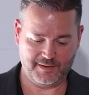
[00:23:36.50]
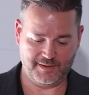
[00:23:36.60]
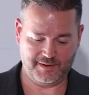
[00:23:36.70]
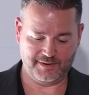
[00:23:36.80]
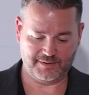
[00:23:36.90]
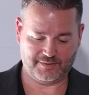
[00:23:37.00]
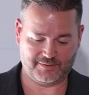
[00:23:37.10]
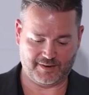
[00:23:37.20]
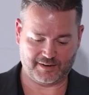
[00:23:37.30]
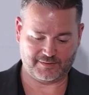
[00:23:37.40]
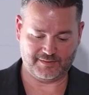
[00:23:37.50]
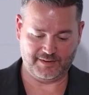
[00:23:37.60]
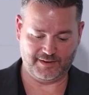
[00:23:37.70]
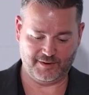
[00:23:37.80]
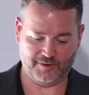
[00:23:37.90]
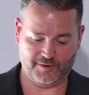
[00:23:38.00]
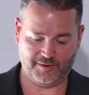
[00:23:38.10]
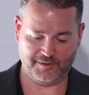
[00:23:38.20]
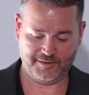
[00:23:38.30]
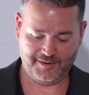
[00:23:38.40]
it
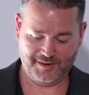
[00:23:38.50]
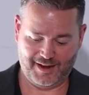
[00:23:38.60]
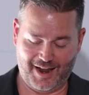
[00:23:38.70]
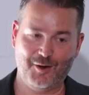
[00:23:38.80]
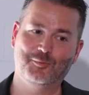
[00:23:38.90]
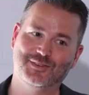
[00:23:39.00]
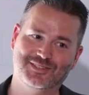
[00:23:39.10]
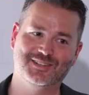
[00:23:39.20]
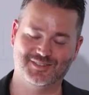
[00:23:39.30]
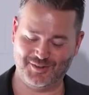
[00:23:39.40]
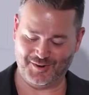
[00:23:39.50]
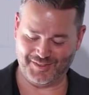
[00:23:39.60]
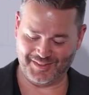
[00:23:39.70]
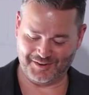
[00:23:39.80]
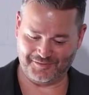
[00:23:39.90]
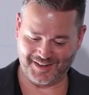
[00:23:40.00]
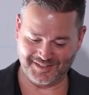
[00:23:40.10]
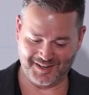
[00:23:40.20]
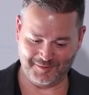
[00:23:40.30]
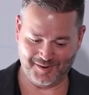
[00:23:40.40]
sexier. I hope this doesn't do anything that
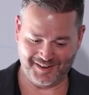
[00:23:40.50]
offends him.